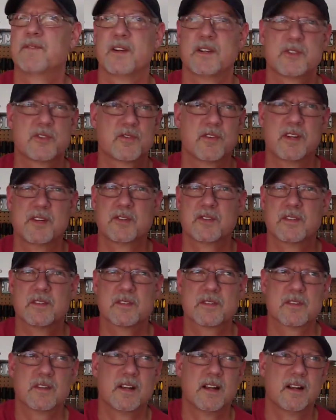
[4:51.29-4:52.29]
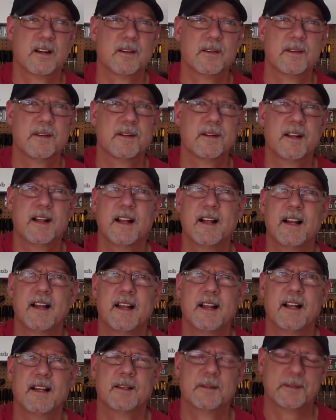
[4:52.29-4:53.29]
frustrations out on.
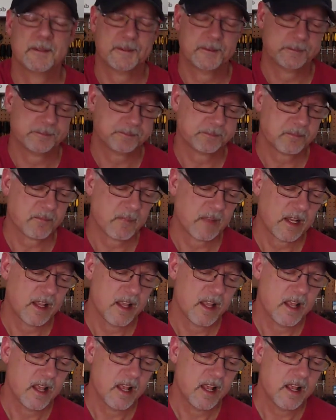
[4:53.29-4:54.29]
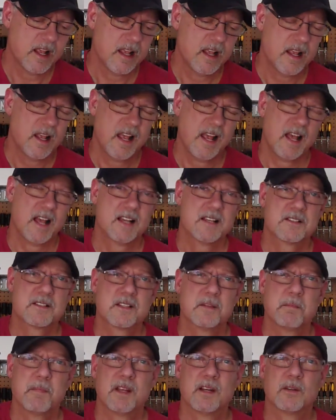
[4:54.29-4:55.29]
I don't know. I
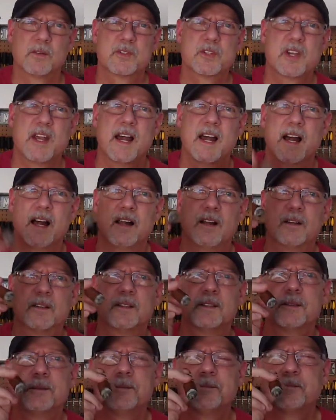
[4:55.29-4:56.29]
was the middle child.